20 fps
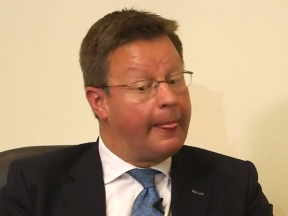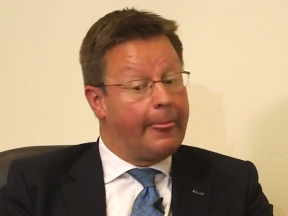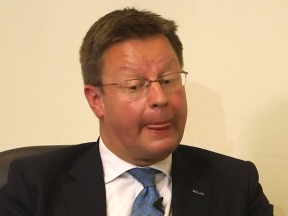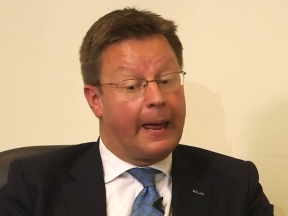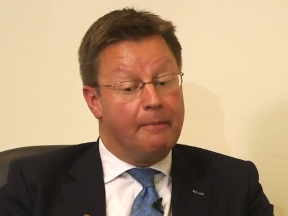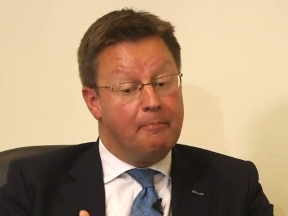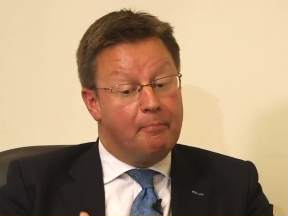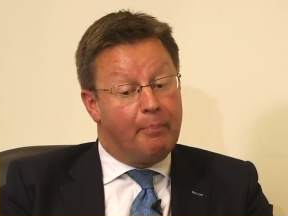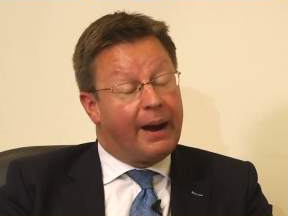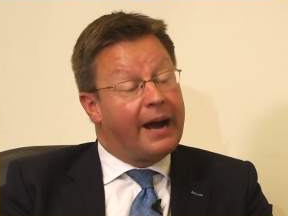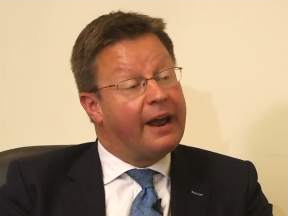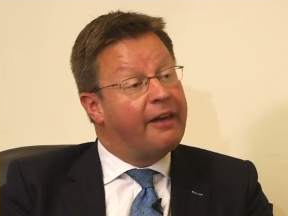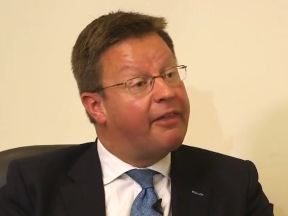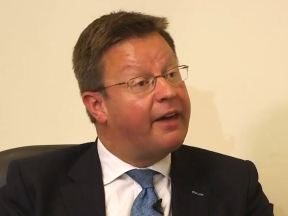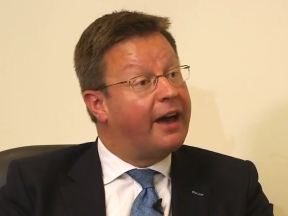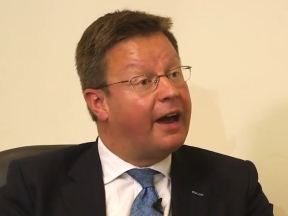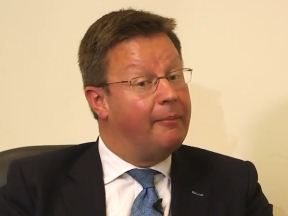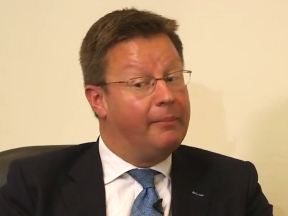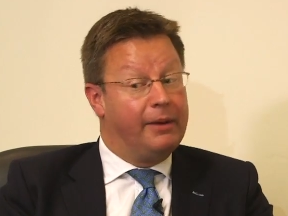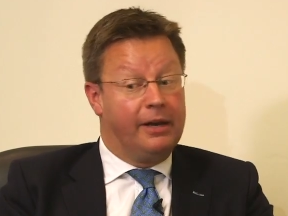And by
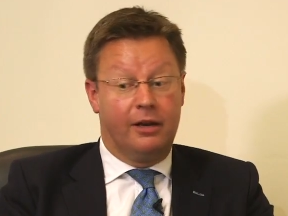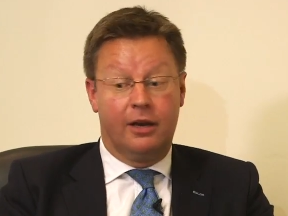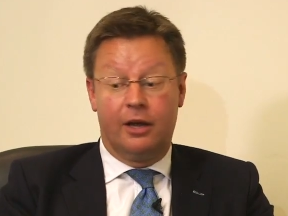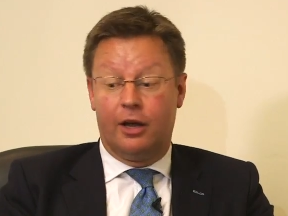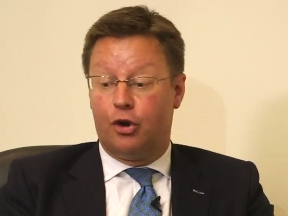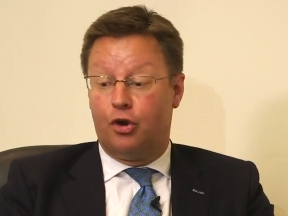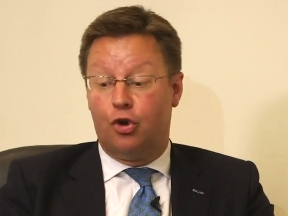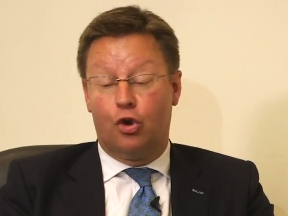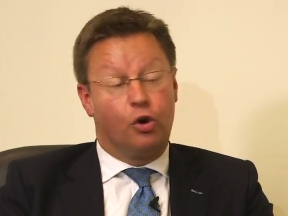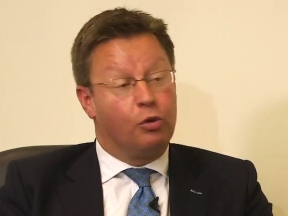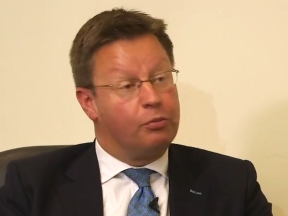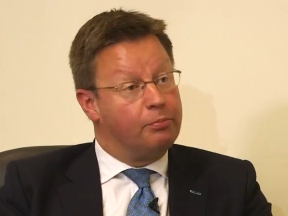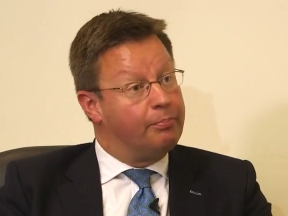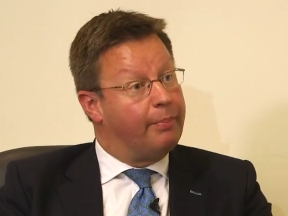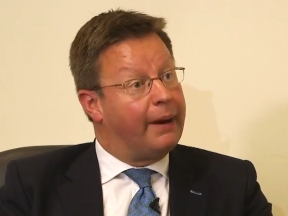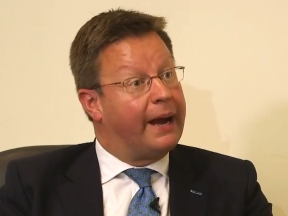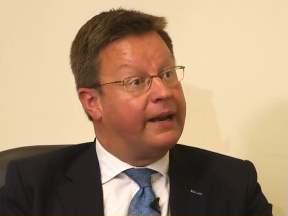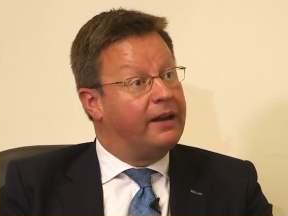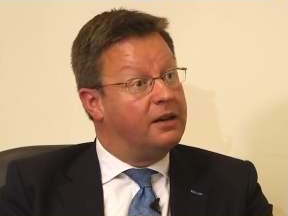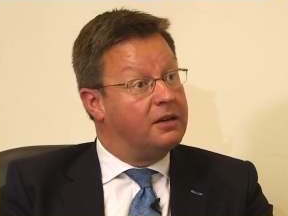that, I mean not
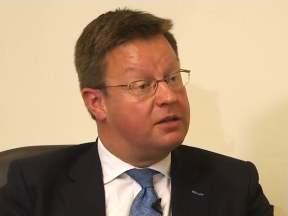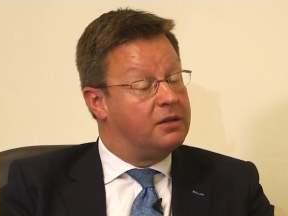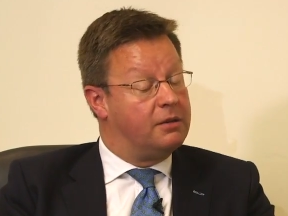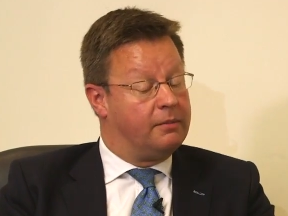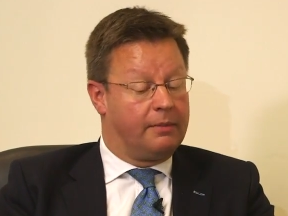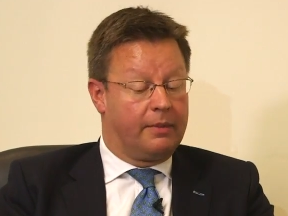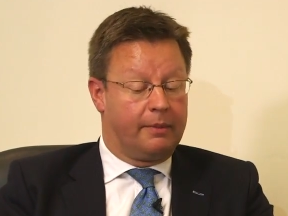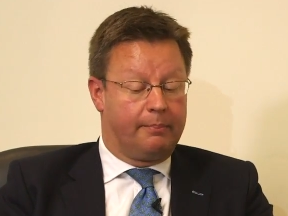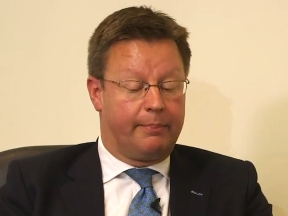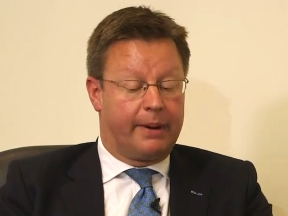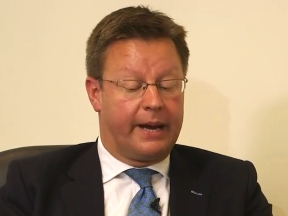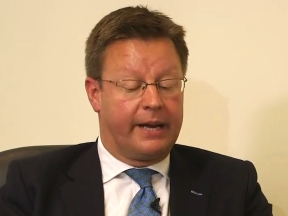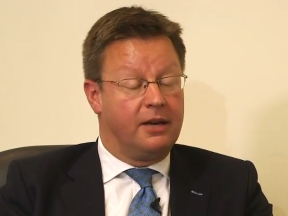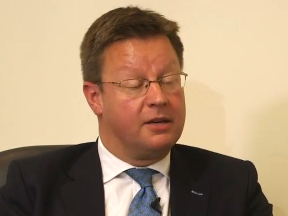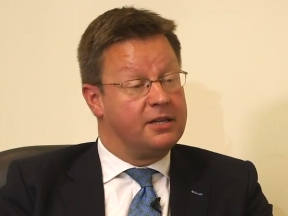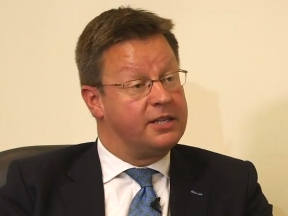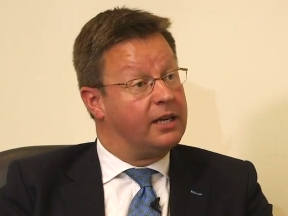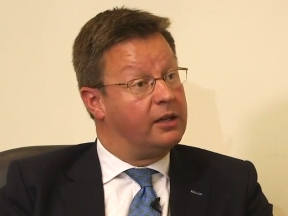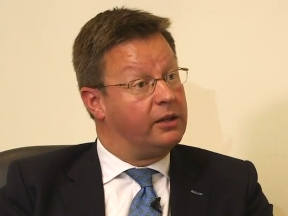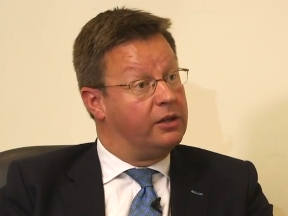buying and
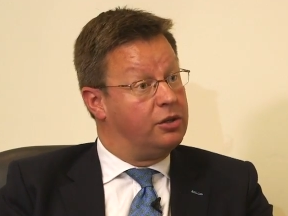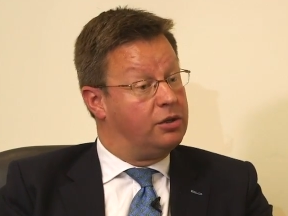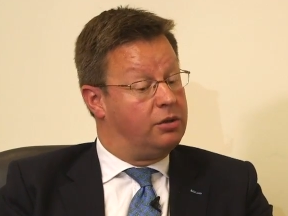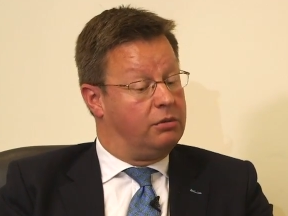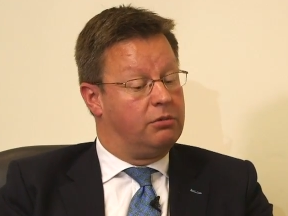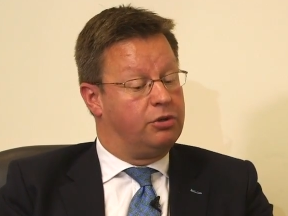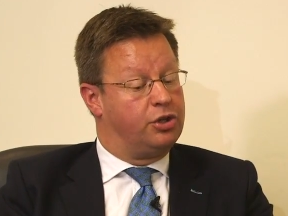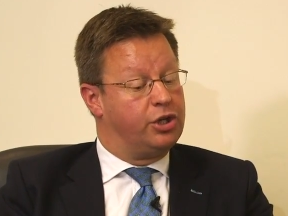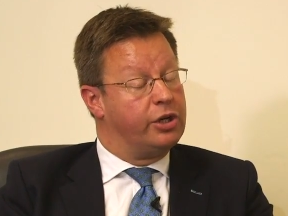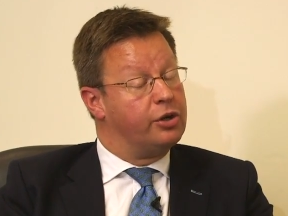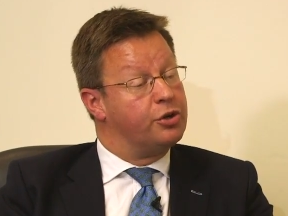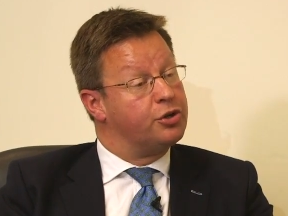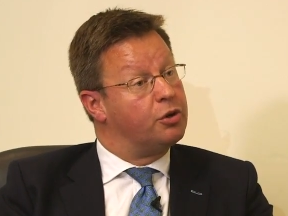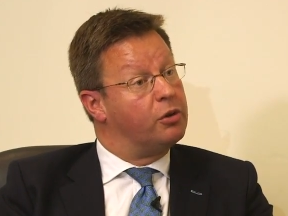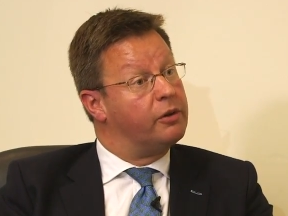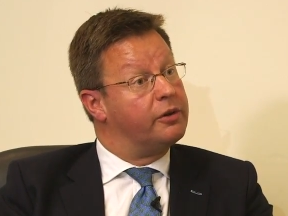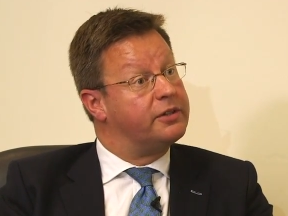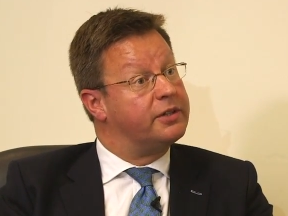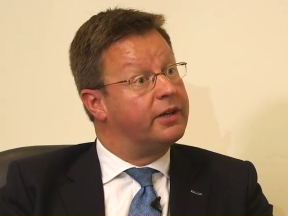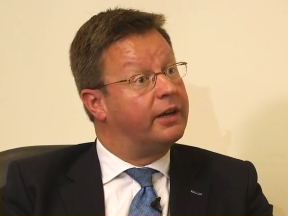selling shares
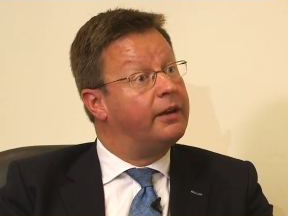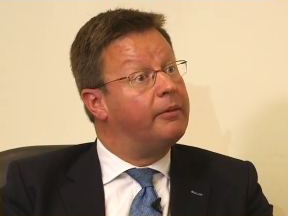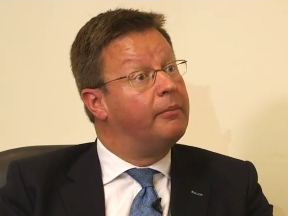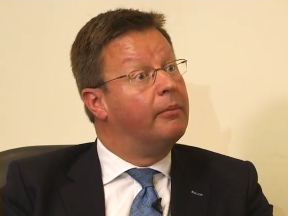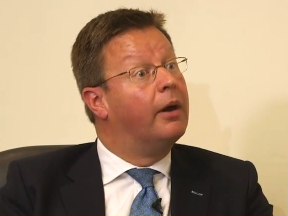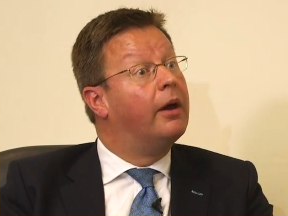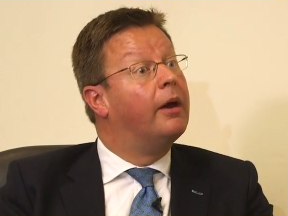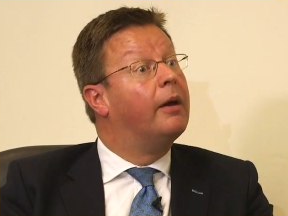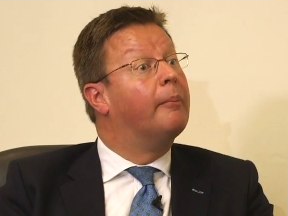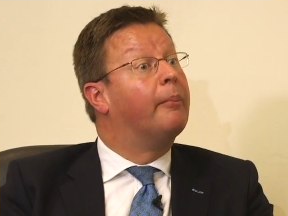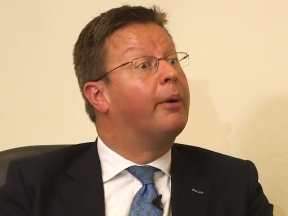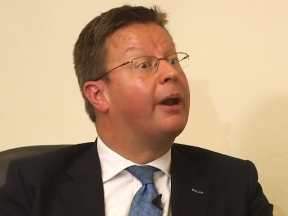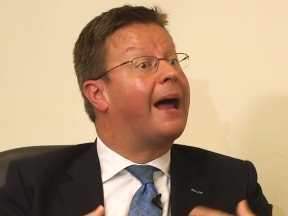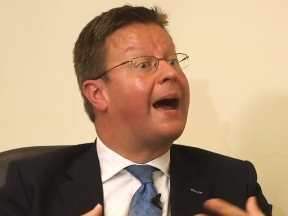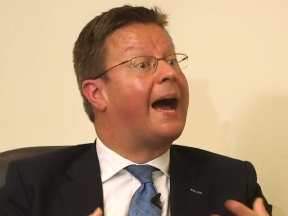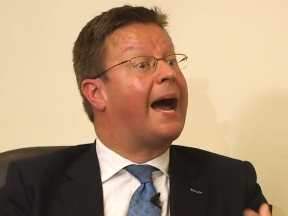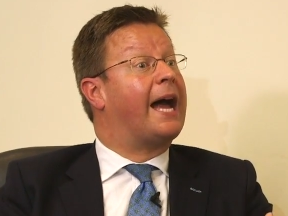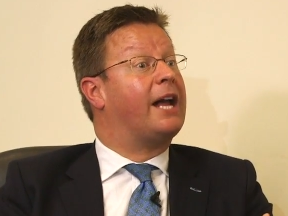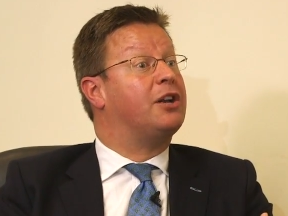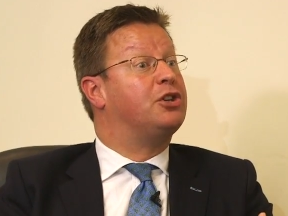all the time, but
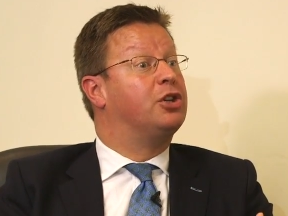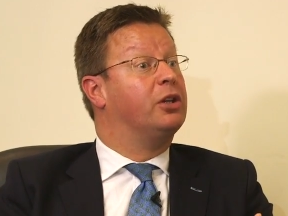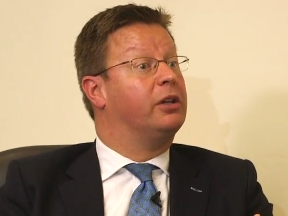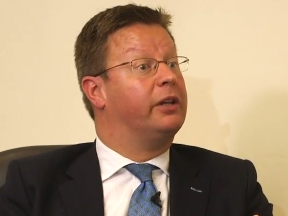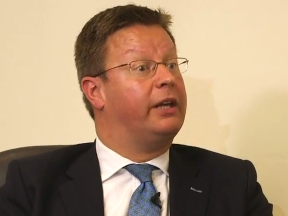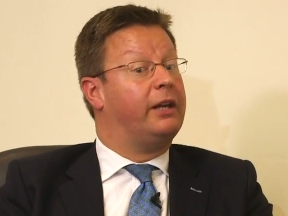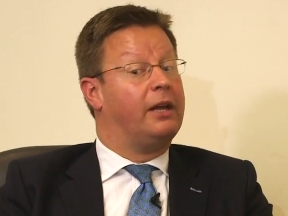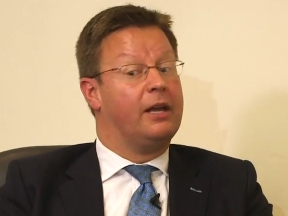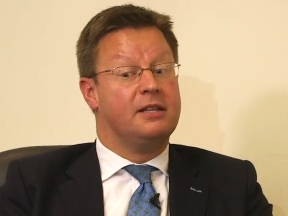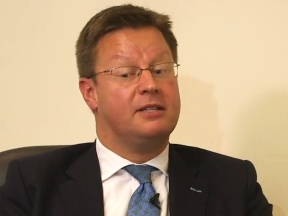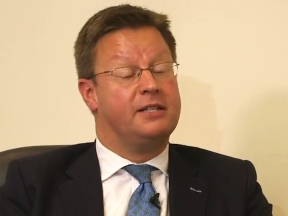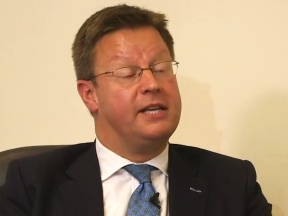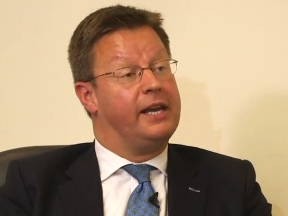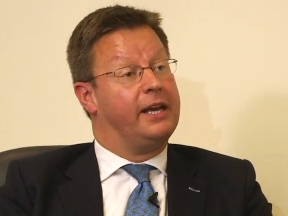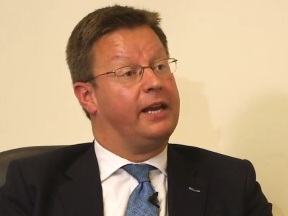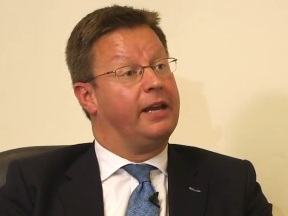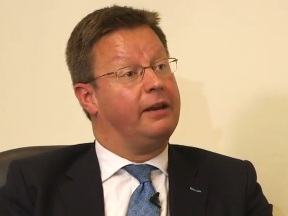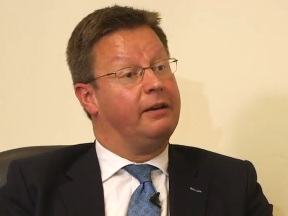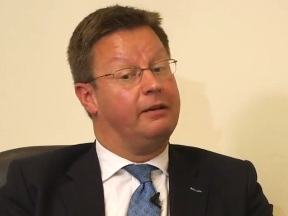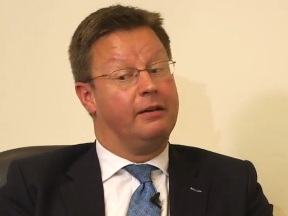actually
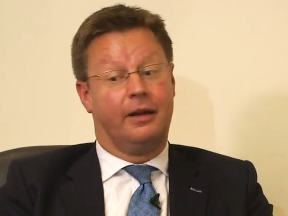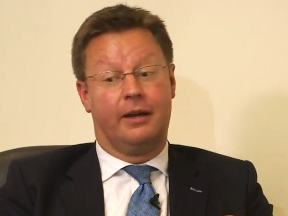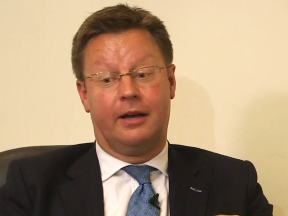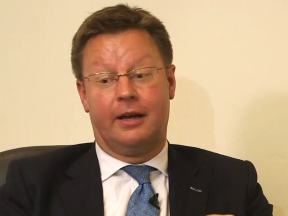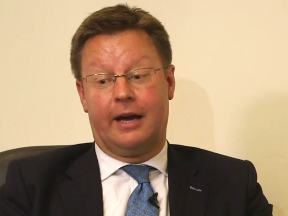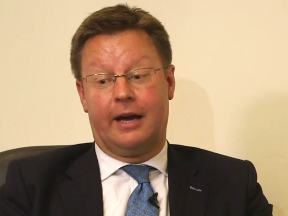taking